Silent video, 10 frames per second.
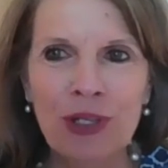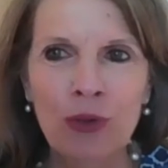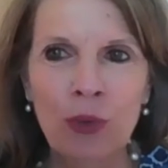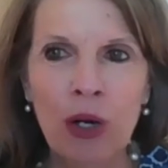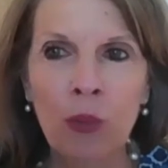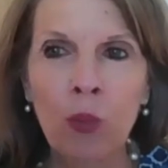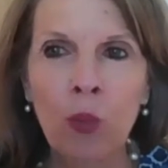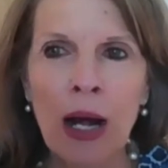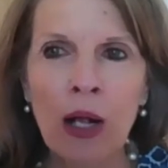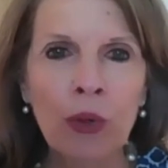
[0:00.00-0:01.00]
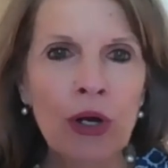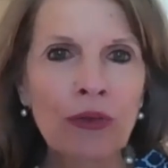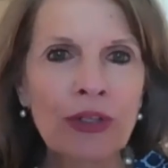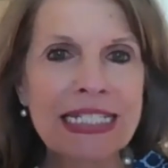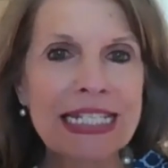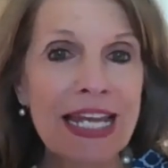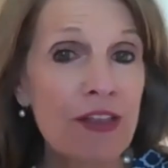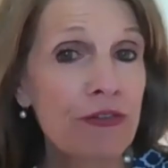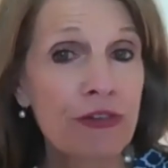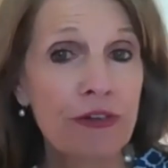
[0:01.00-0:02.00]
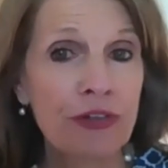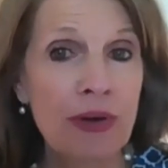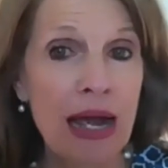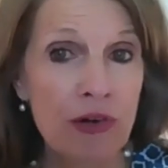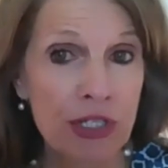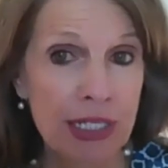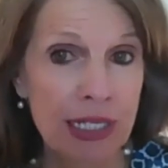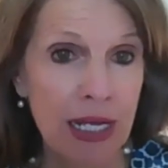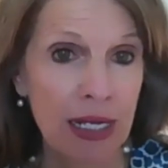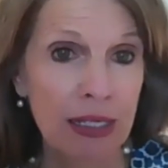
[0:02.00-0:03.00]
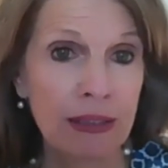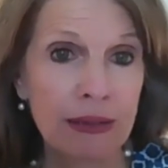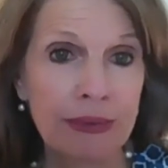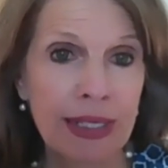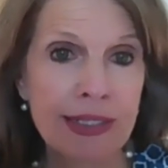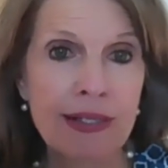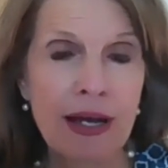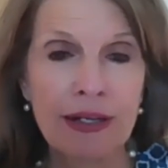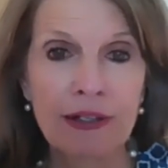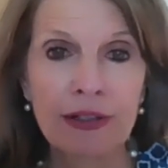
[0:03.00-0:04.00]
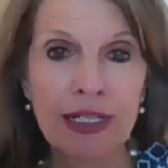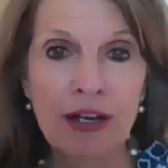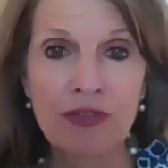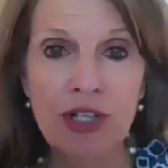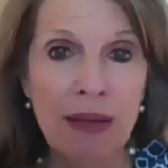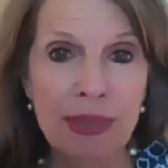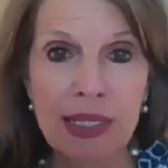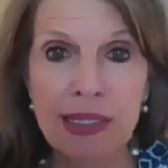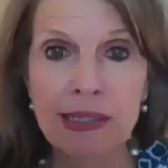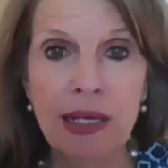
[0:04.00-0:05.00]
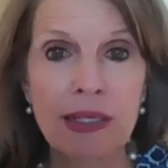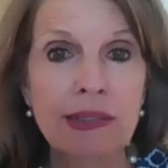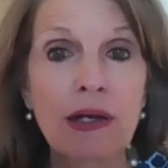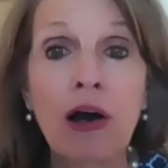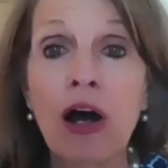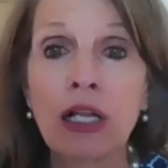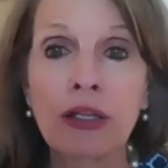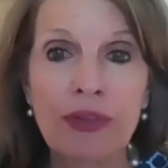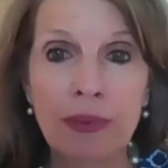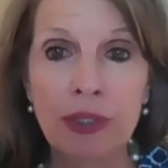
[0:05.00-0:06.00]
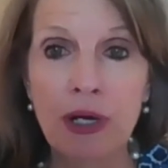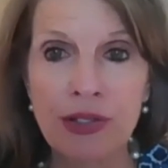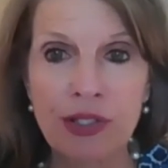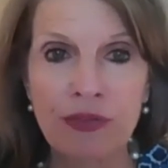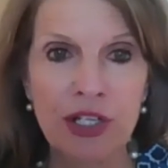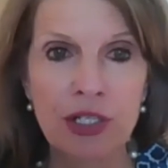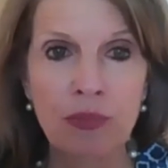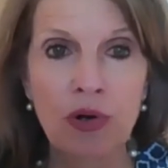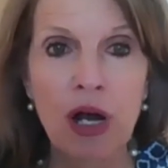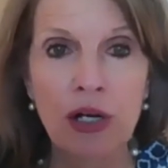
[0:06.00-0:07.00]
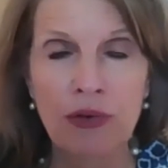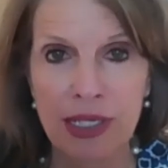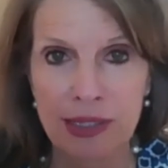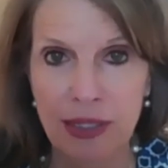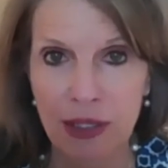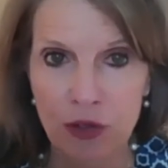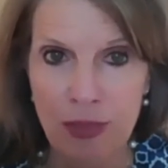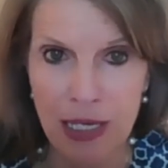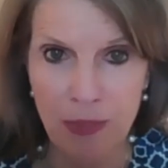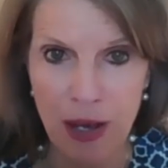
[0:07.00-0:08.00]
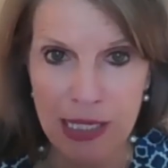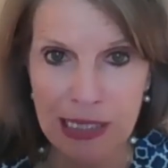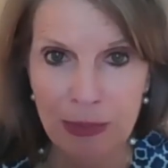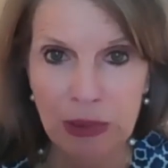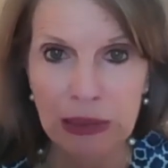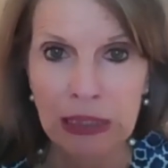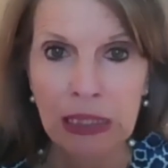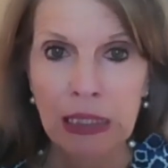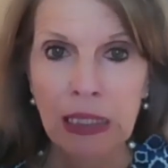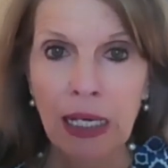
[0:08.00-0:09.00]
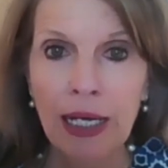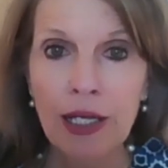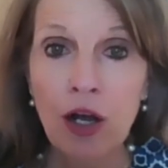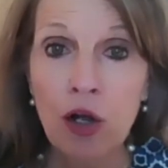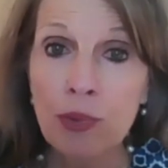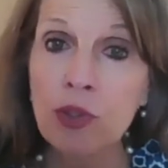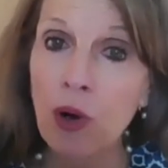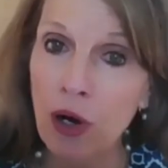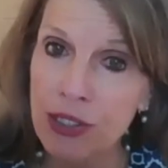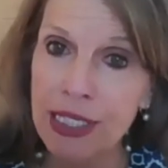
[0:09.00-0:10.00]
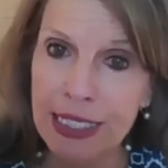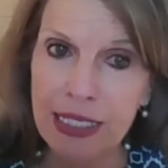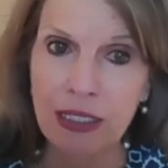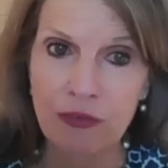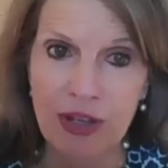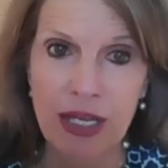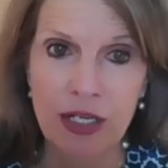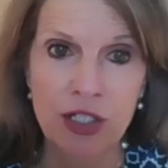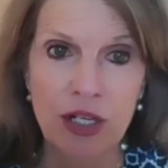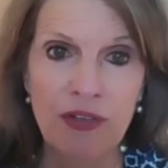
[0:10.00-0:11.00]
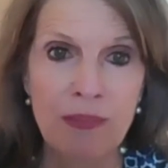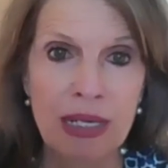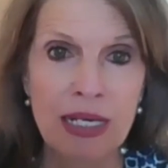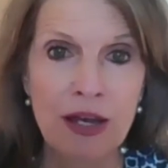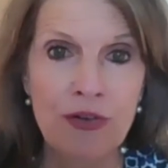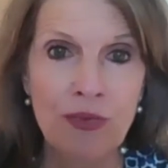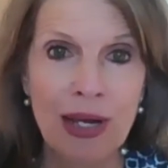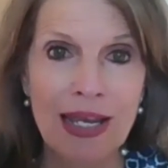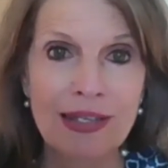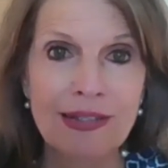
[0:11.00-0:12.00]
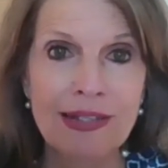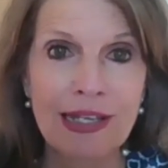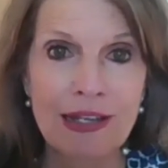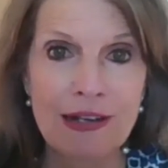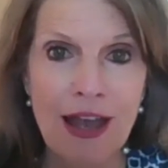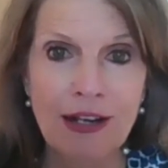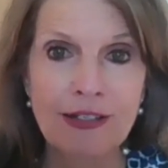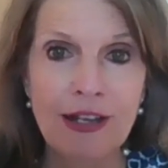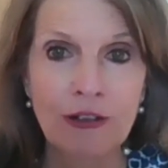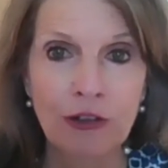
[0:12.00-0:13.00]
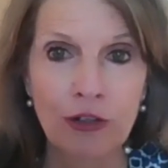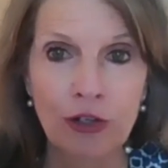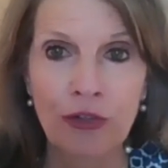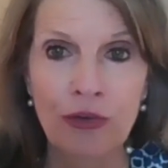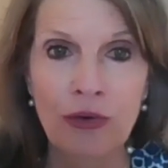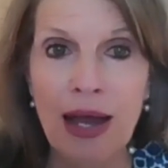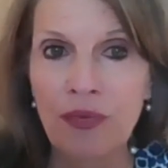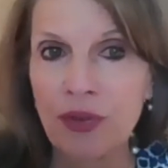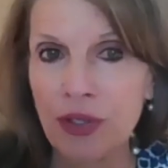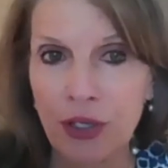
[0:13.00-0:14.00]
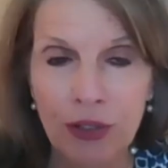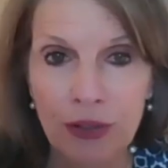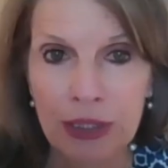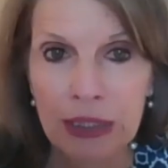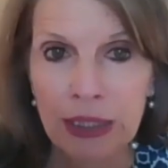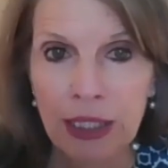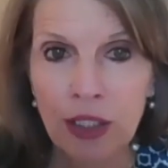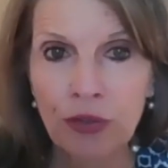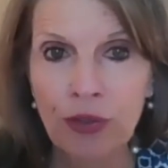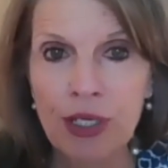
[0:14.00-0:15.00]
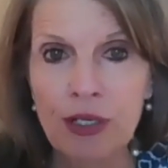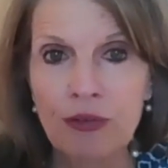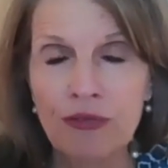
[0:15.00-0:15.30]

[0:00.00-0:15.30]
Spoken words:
Well, while we're only together for a few hours today, and that's not nearly enough time to discuss all of the conservation progress that you make possible, I hope you are taking advantage of the many other ways to connect and learn throughout the year, including our